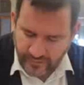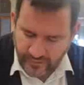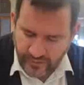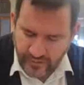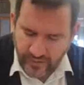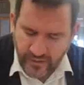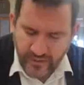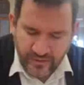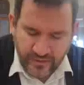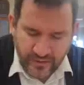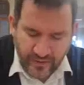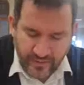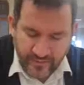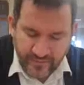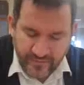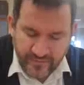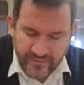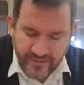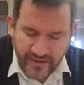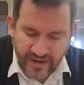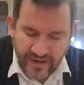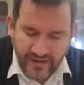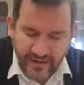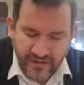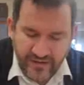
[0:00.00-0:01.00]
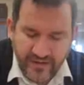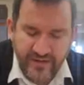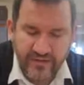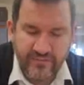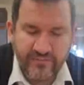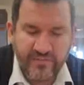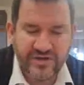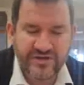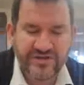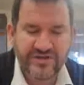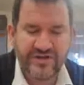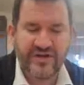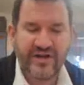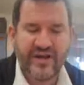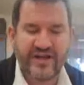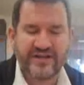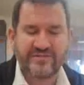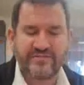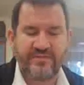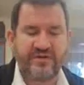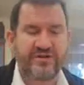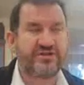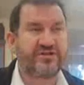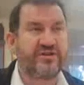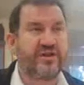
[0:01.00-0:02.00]
Okay, take a look in the Mishnah. Next
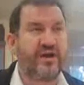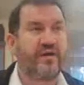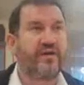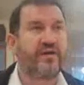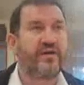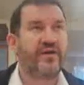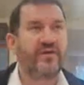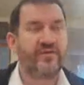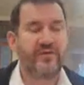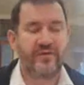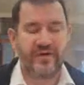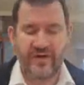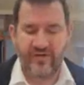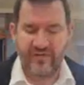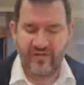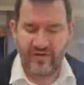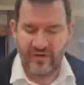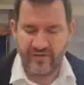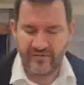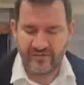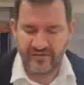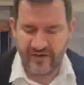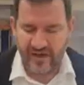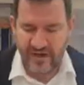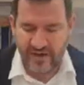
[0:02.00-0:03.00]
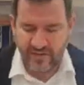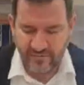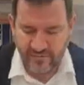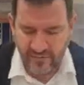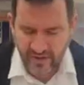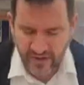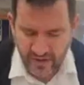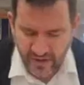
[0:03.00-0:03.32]
Mishnah. We don't have a lot of time.